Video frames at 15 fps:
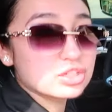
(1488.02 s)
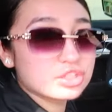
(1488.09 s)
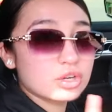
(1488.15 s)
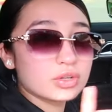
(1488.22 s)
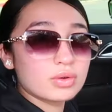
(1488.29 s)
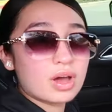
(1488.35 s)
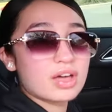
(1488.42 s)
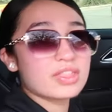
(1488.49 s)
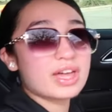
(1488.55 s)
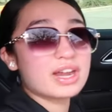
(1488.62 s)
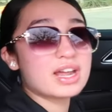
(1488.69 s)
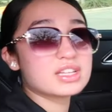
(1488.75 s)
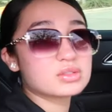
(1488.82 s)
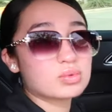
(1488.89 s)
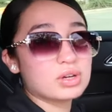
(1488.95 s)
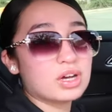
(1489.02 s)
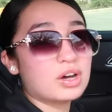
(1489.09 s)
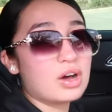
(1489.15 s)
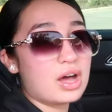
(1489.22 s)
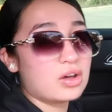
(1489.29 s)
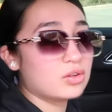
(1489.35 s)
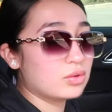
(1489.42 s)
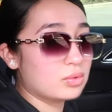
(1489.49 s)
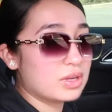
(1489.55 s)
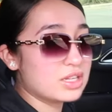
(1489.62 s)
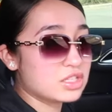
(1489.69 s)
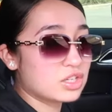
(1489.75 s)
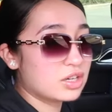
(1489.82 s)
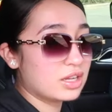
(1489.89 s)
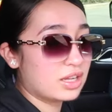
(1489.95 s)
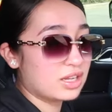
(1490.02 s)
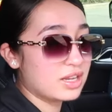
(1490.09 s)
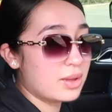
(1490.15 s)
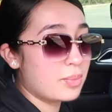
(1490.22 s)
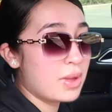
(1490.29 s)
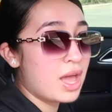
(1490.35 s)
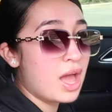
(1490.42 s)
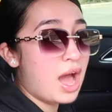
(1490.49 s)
I'll show you all that as well. I'll insert a clip.